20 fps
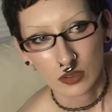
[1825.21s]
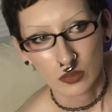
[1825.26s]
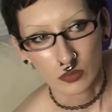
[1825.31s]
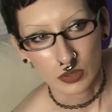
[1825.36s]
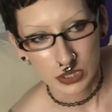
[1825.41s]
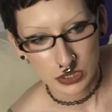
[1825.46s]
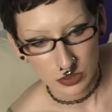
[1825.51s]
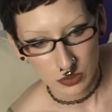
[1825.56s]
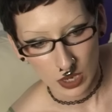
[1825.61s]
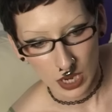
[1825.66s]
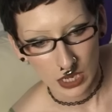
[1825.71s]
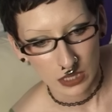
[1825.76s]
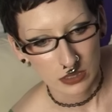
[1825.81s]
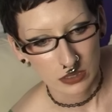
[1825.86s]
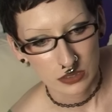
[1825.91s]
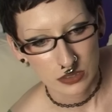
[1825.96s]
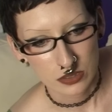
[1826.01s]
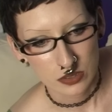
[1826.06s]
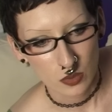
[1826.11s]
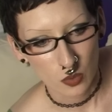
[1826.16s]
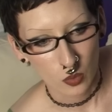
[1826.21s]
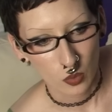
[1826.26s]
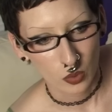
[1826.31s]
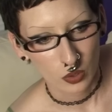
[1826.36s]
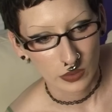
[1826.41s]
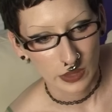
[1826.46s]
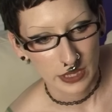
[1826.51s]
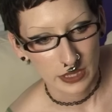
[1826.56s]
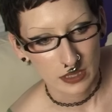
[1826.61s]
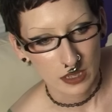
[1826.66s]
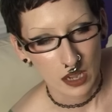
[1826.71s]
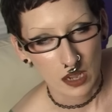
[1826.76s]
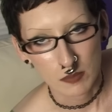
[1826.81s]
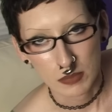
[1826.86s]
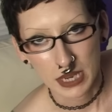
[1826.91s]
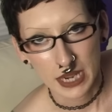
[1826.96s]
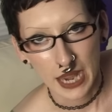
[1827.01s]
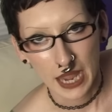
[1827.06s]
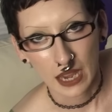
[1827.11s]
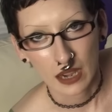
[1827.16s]
Ritz crackers, or like a
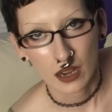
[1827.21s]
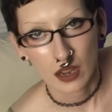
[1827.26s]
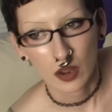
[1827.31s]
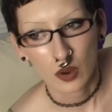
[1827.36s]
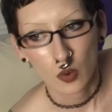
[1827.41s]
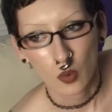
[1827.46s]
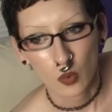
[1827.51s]
banana,